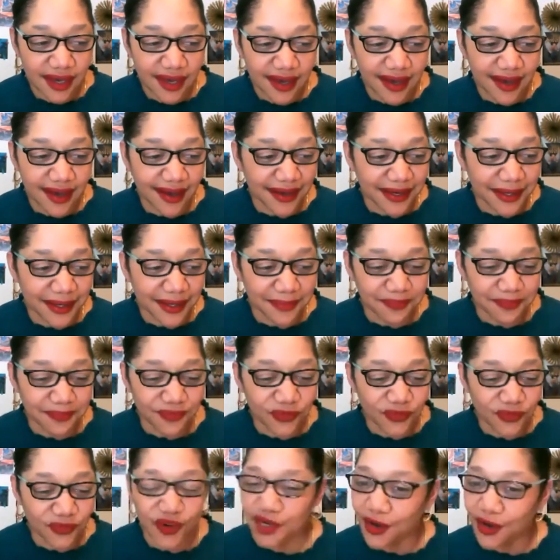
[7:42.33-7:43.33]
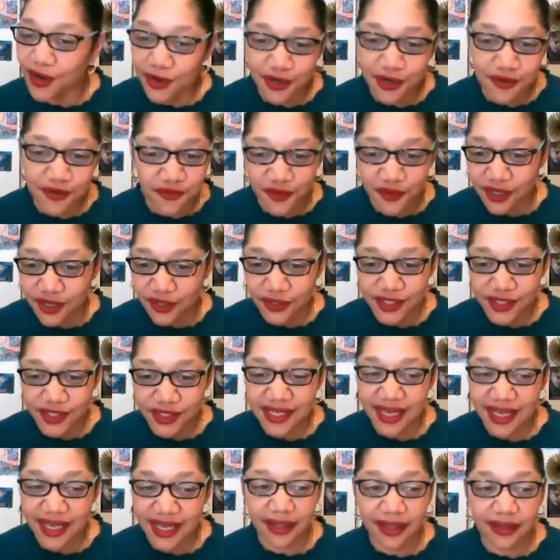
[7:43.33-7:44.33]
um, very heartfelt
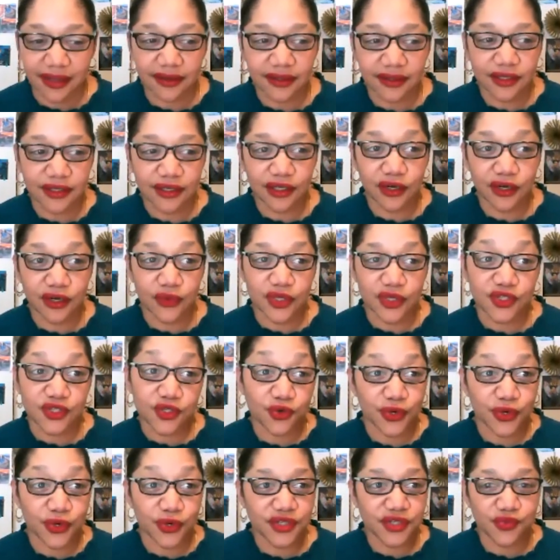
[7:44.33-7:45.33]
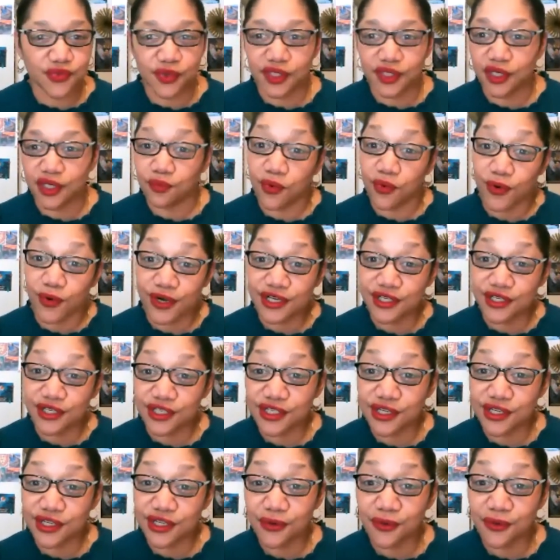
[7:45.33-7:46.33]
and you know the story is really important
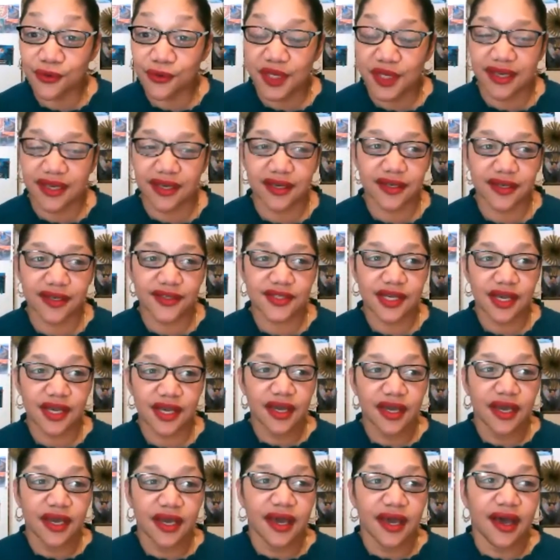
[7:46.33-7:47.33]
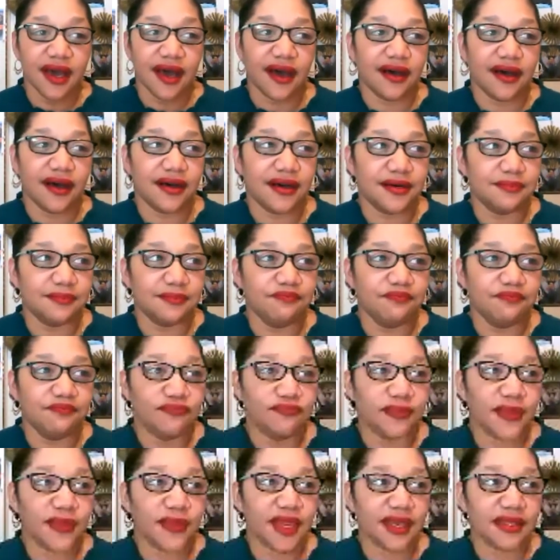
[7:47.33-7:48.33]
too because um,
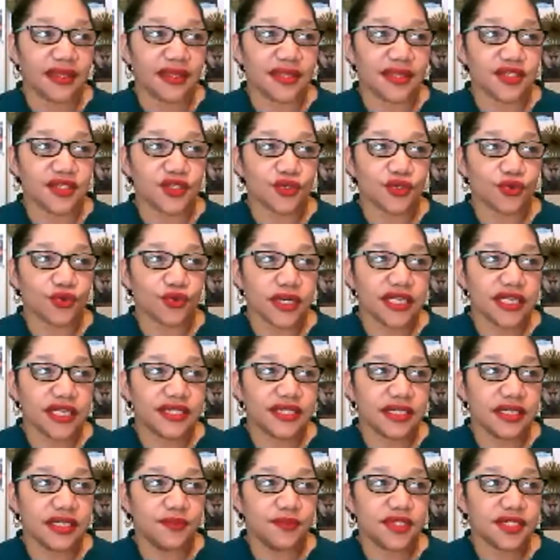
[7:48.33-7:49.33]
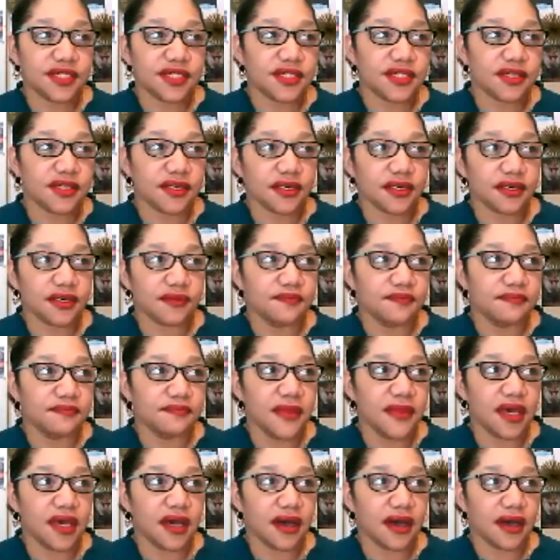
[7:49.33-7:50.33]
the story seems to
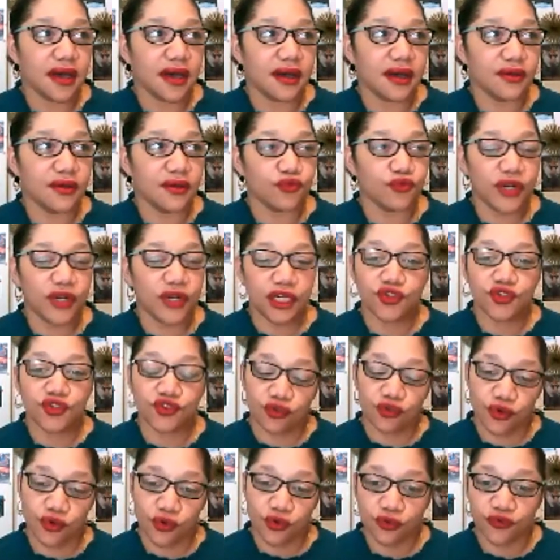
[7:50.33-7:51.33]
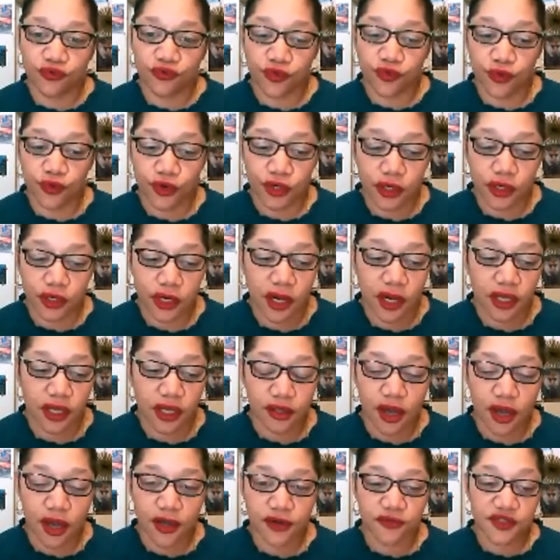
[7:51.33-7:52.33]
ring true for a
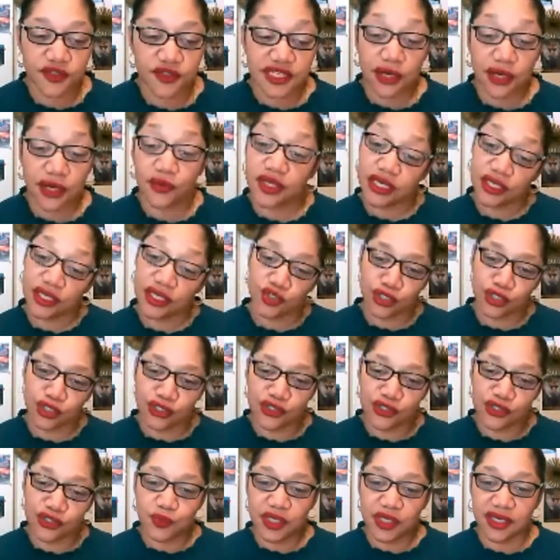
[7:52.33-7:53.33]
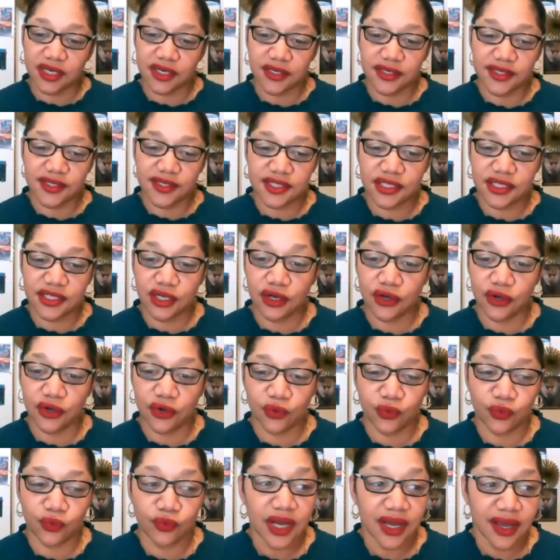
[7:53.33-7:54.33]
lot of South Asians because, you
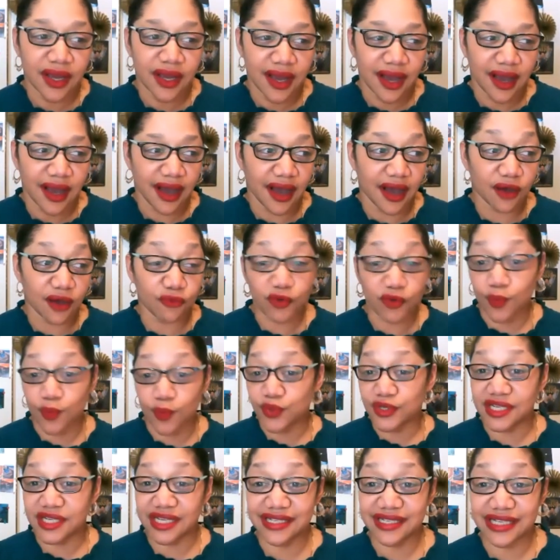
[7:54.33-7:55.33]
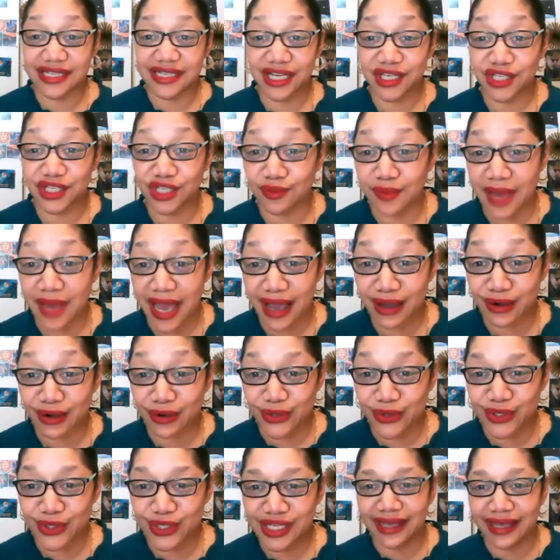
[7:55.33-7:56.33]
know, uh, representation matters.
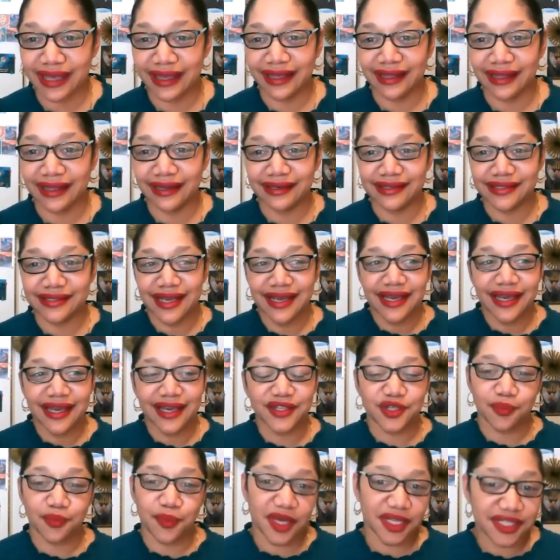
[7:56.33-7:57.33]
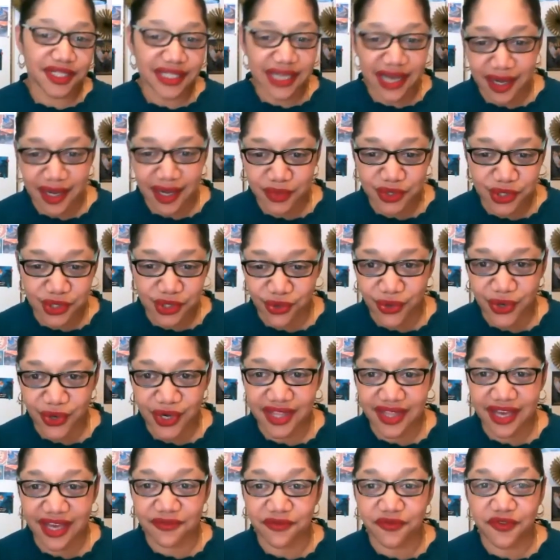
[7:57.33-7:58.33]
And it's a bedtime yes, story yes. that
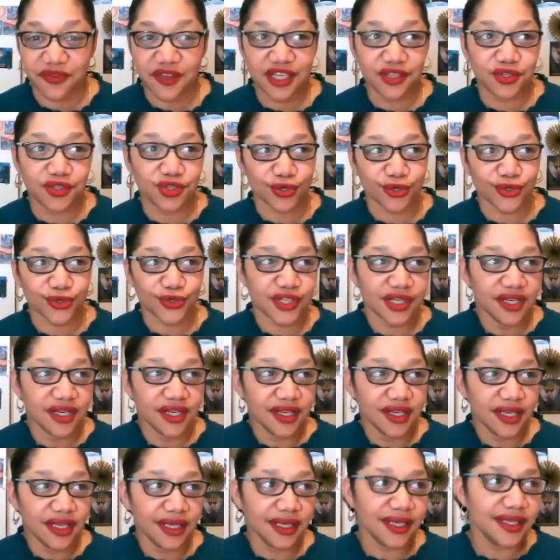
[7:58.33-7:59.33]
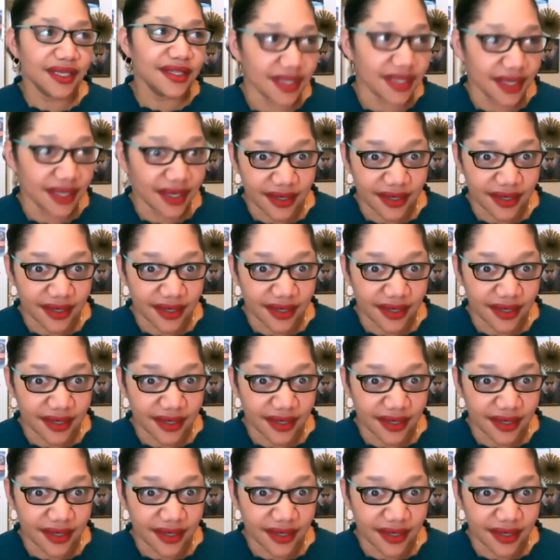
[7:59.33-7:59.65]
features India. It's a